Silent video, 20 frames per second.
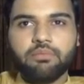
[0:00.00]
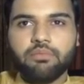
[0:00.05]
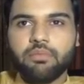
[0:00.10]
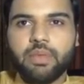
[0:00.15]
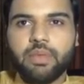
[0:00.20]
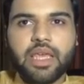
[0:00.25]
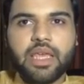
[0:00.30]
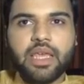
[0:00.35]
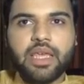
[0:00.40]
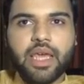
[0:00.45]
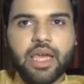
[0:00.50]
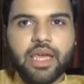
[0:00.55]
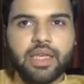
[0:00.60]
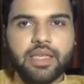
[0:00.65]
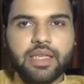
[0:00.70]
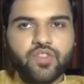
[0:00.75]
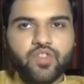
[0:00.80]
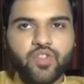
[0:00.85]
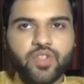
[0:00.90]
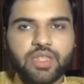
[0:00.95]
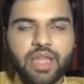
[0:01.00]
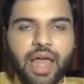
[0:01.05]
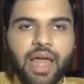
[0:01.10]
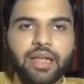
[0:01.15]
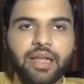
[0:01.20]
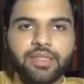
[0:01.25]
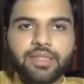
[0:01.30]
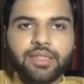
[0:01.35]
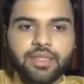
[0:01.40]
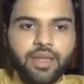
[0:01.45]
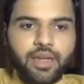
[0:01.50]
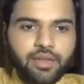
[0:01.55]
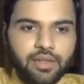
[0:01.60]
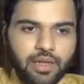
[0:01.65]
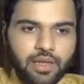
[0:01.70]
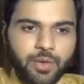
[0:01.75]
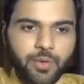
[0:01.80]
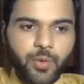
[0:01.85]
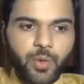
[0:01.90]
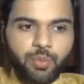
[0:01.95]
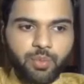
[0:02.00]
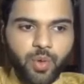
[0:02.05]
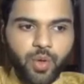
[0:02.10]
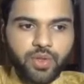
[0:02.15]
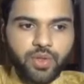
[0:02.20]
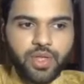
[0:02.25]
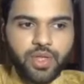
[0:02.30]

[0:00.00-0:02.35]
being gay is just accidental in your book.